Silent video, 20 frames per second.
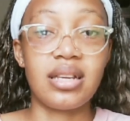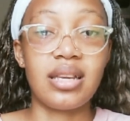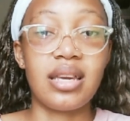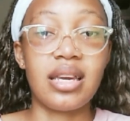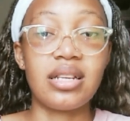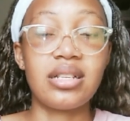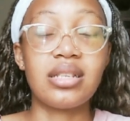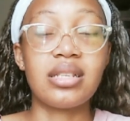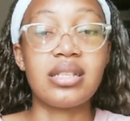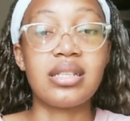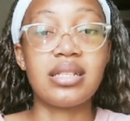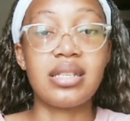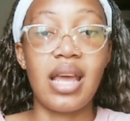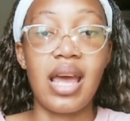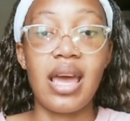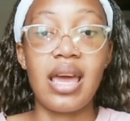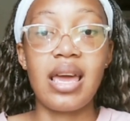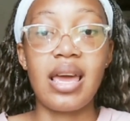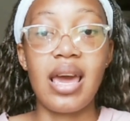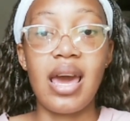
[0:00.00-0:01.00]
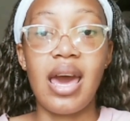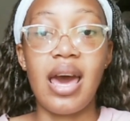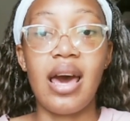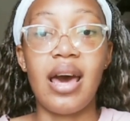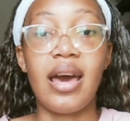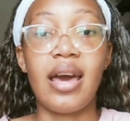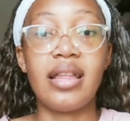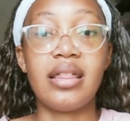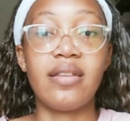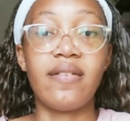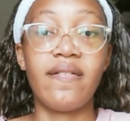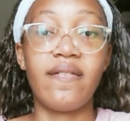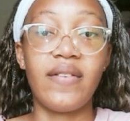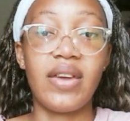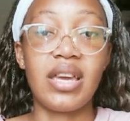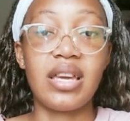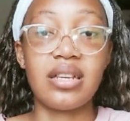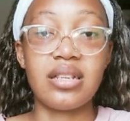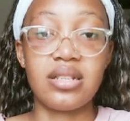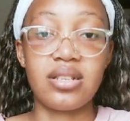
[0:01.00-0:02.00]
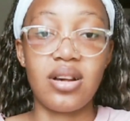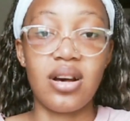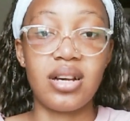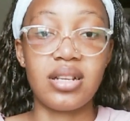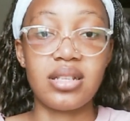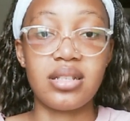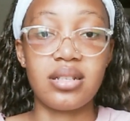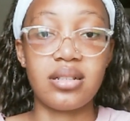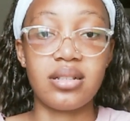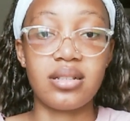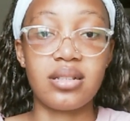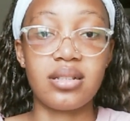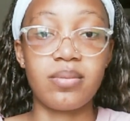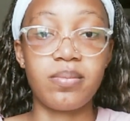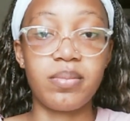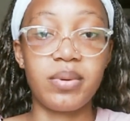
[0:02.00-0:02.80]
get to stay at the Vegas hostels